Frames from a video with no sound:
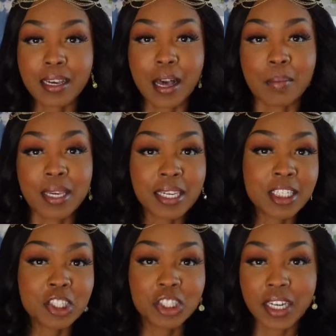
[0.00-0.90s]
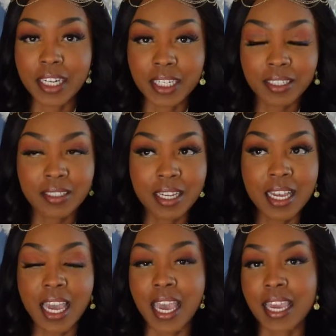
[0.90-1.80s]
comment, and share.
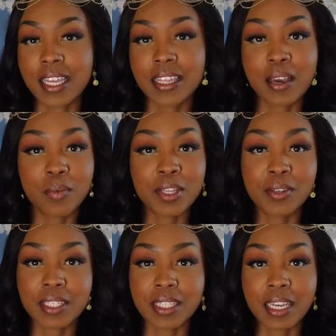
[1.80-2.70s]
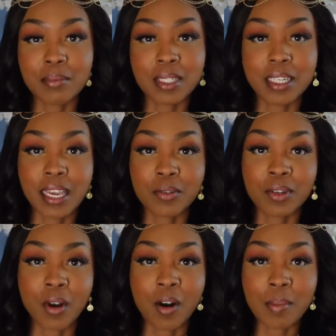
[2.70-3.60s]
And that way you can stay up to date on
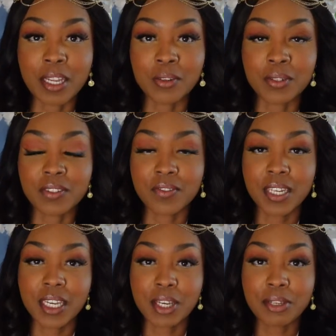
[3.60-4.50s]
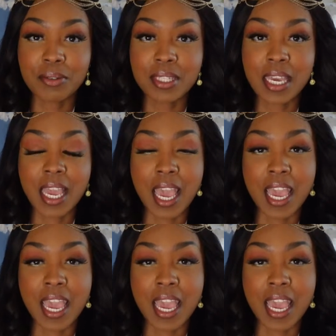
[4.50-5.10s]
all my newest videos.